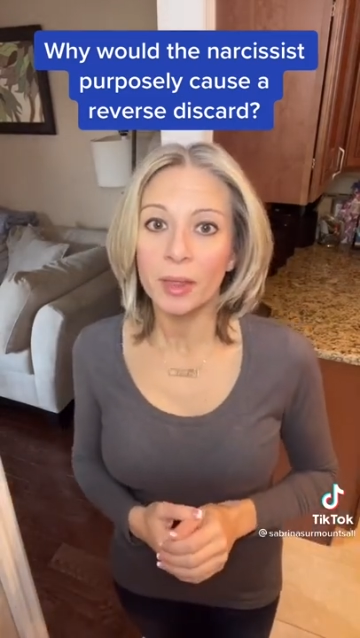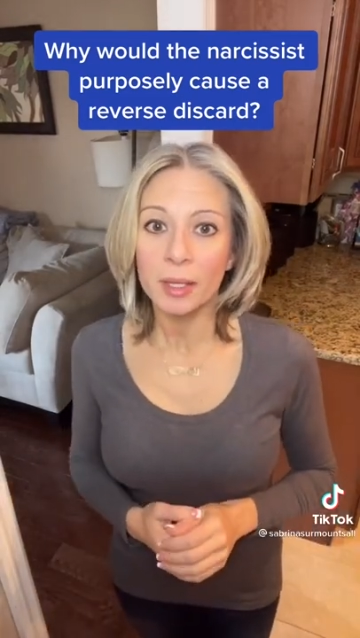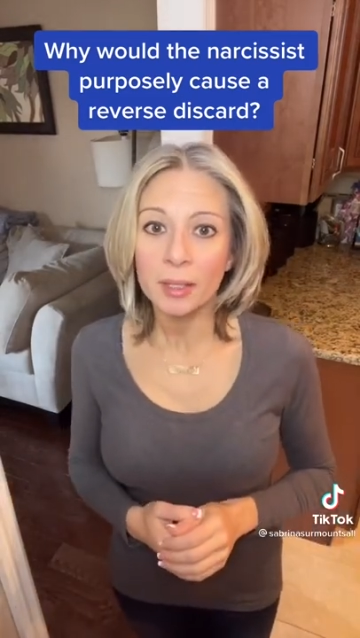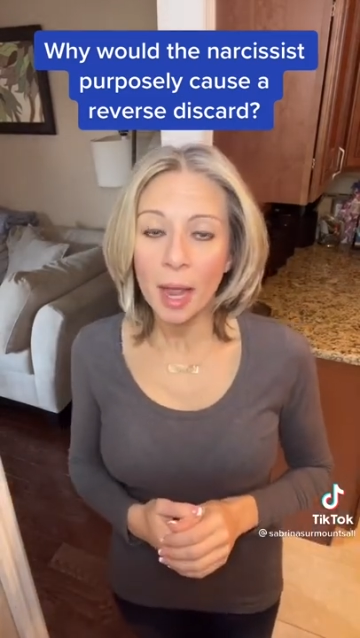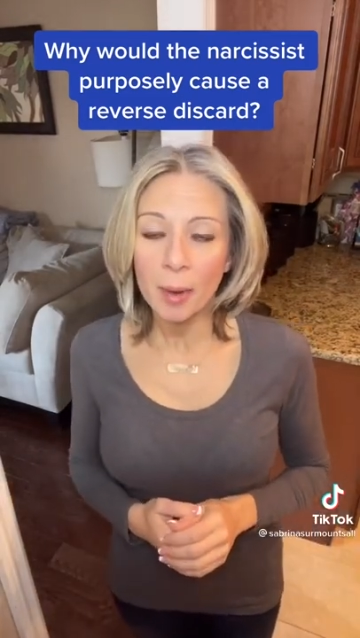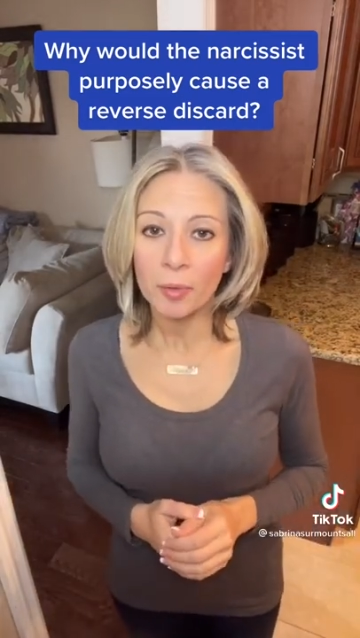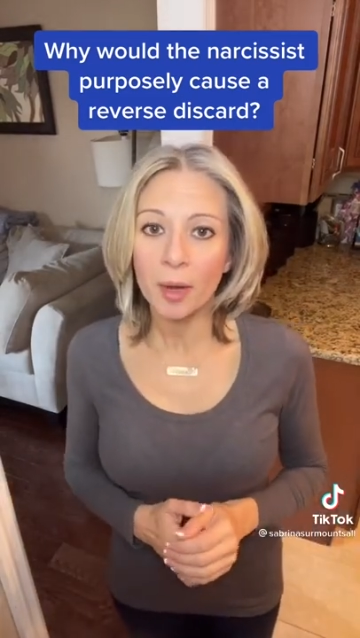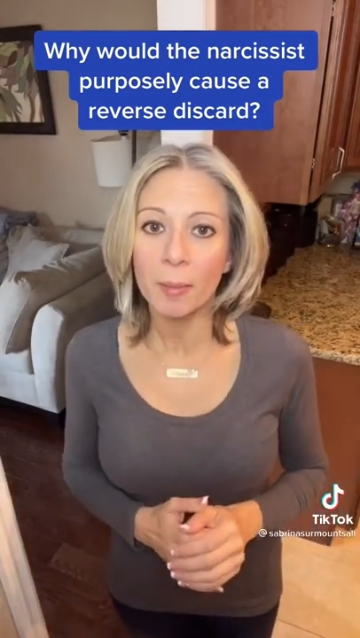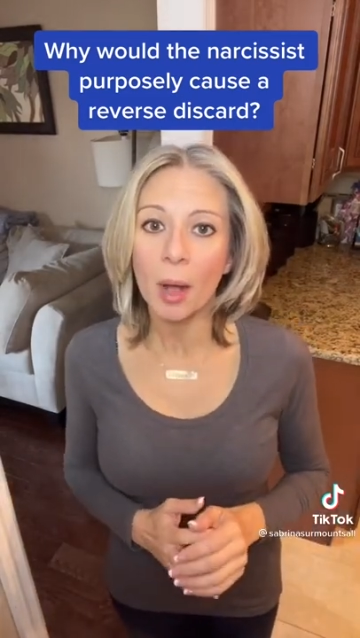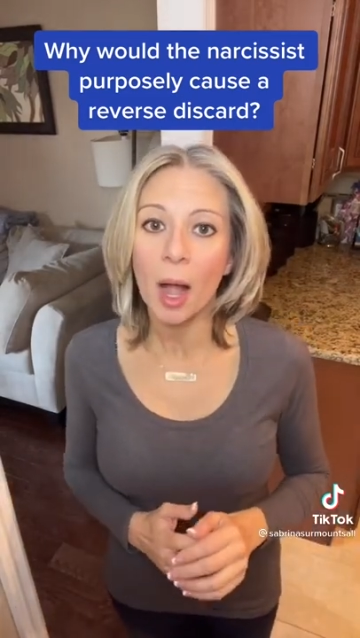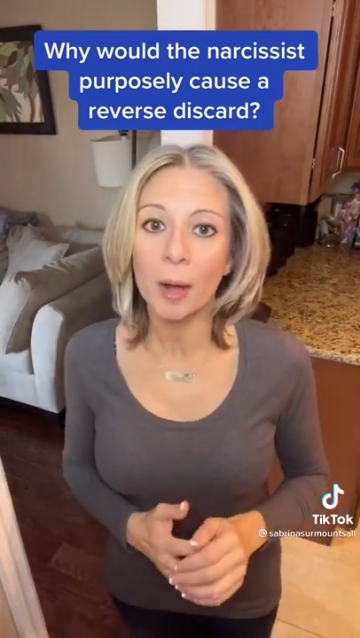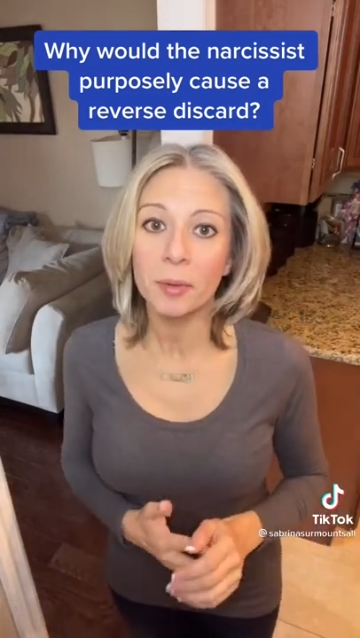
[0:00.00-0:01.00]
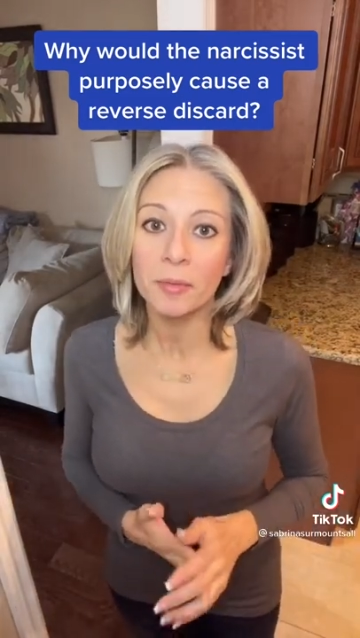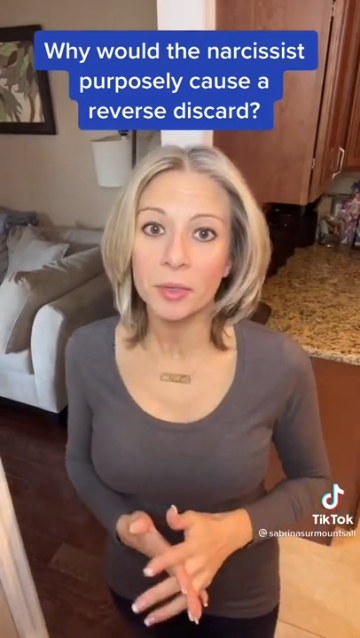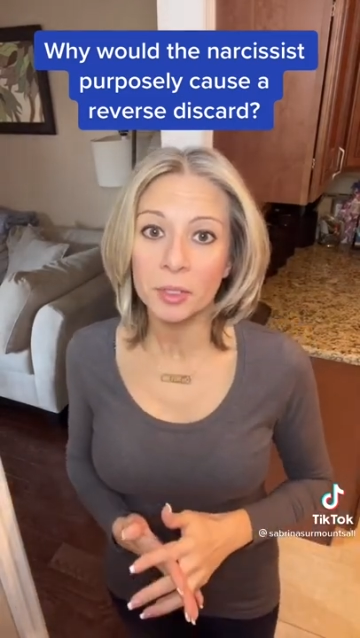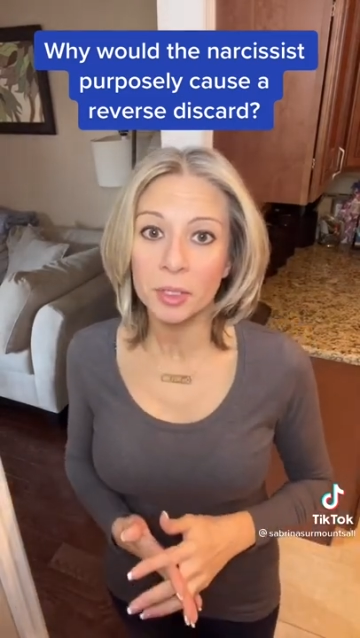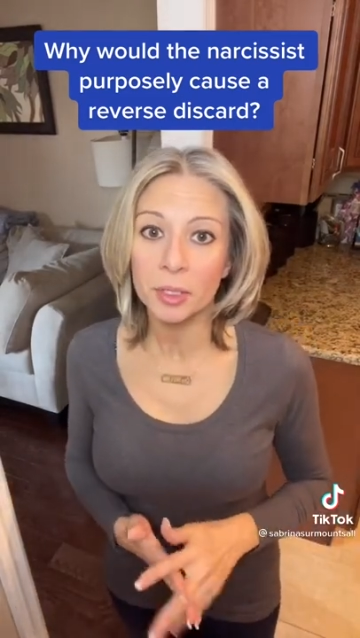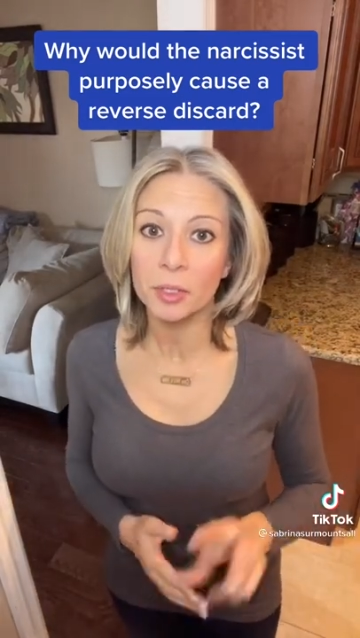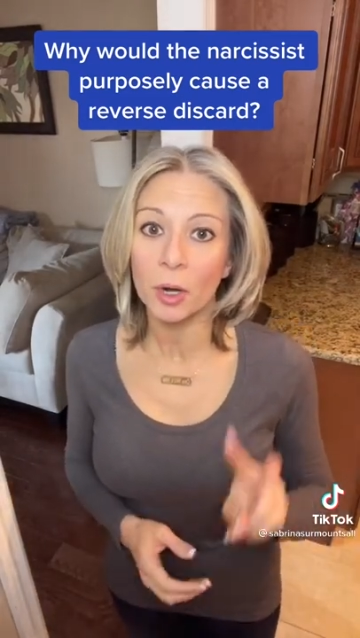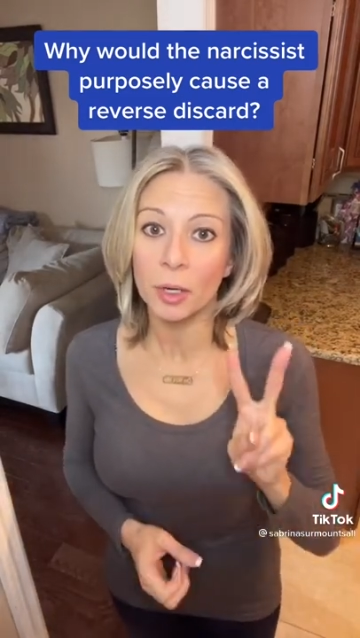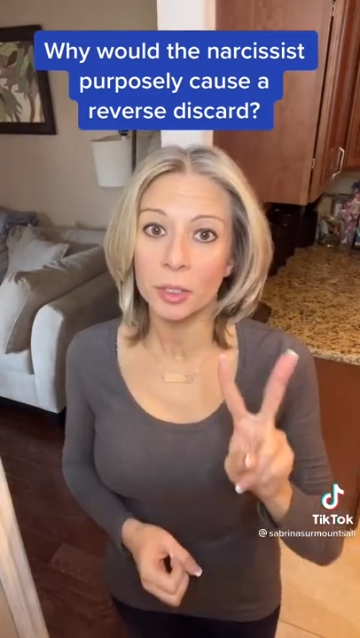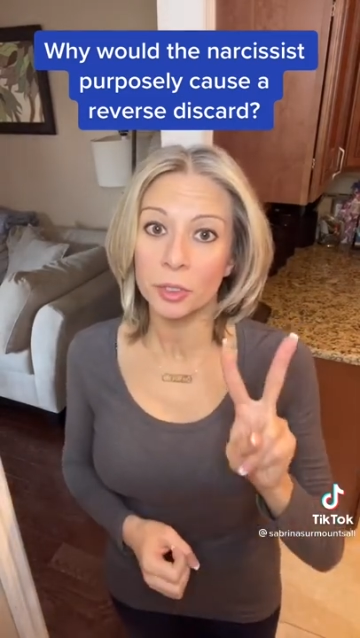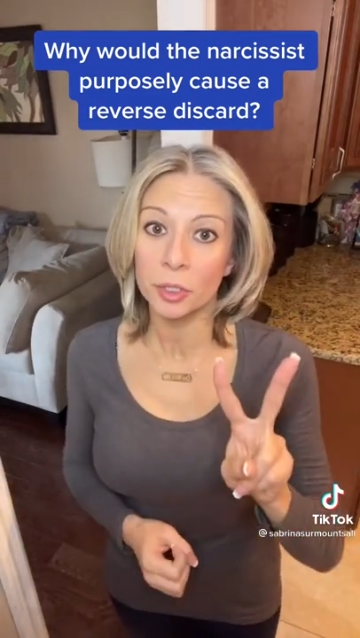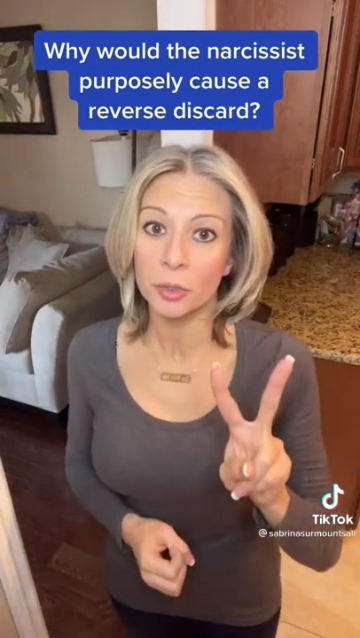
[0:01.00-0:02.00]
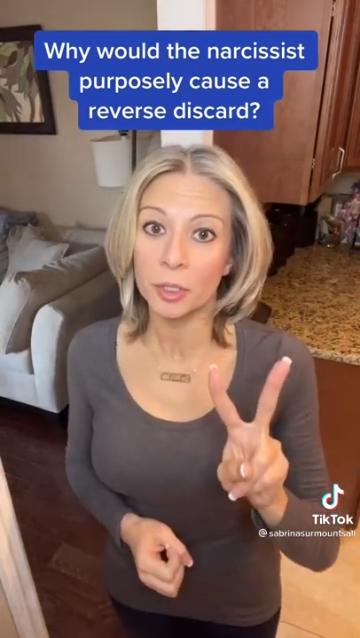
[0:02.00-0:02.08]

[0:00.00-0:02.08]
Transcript: that time frame, I reverse discarded two